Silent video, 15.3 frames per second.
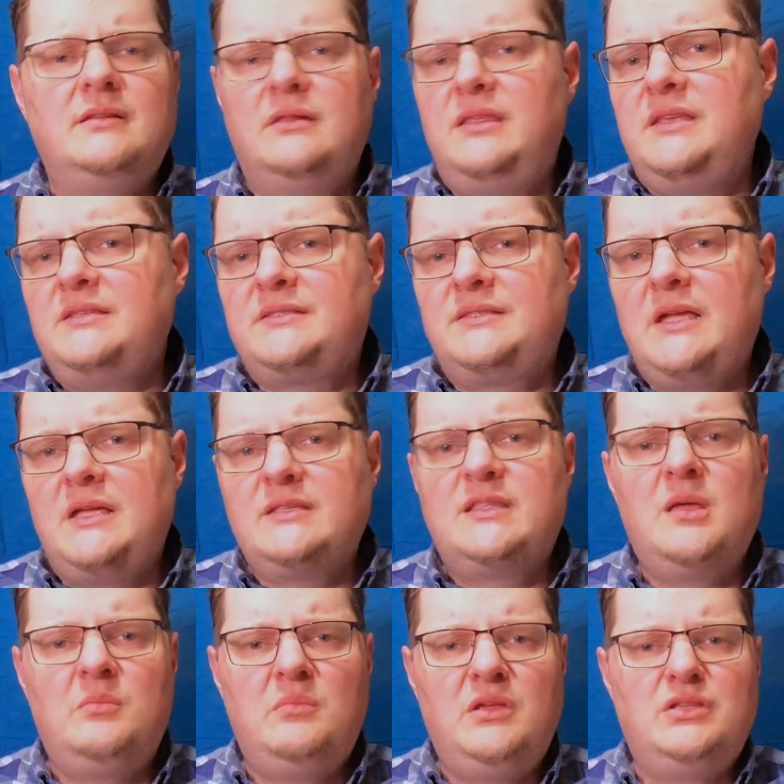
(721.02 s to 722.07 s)
these
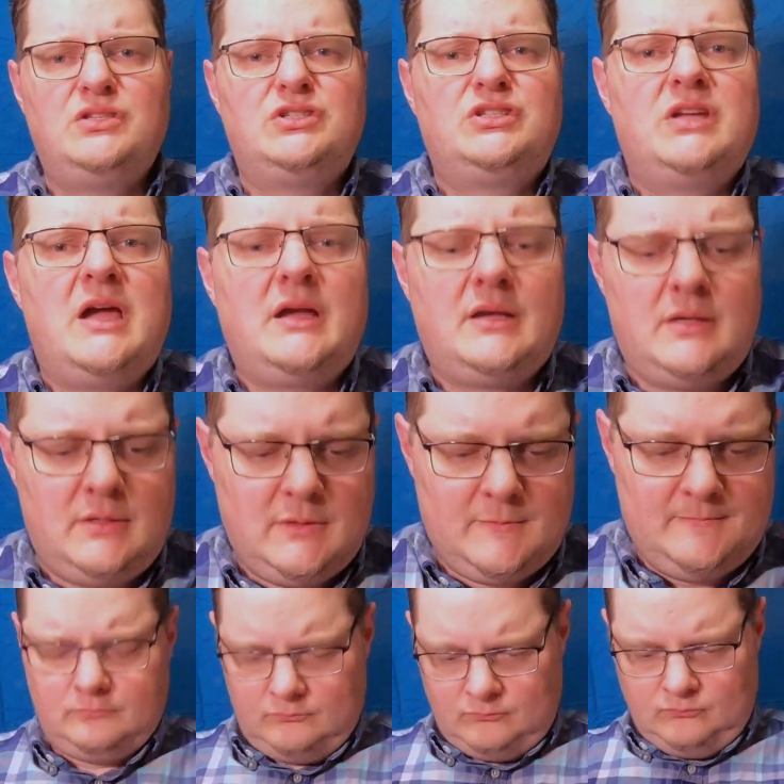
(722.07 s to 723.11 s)
days? Let me check.
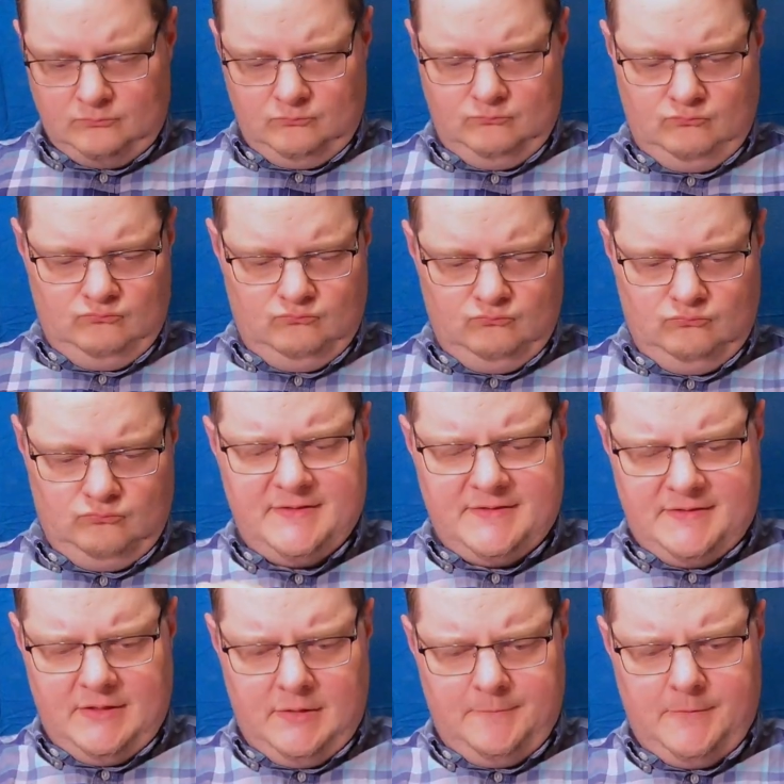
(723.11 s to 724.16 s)
Let's
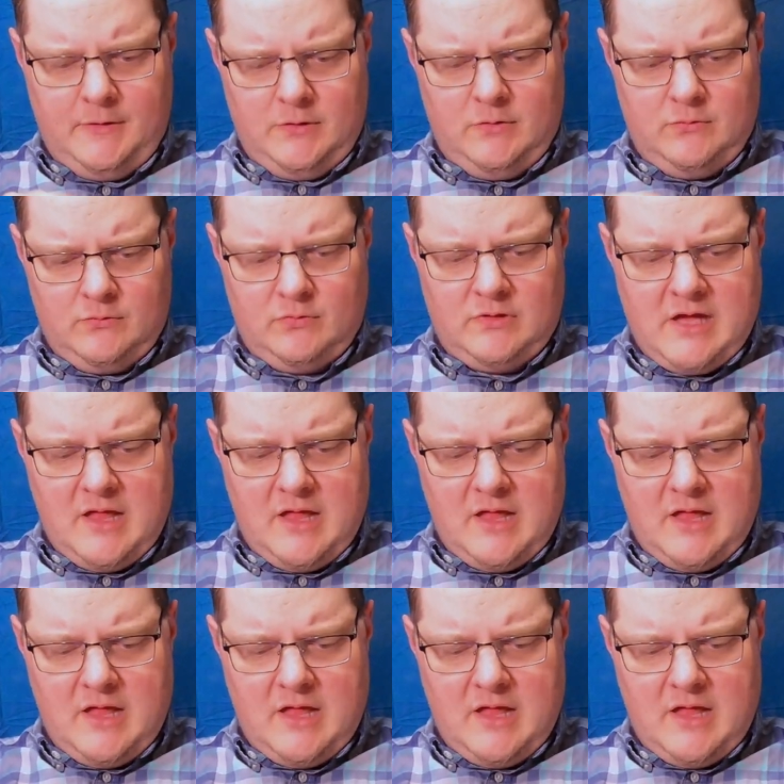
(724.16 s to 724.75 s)
see here.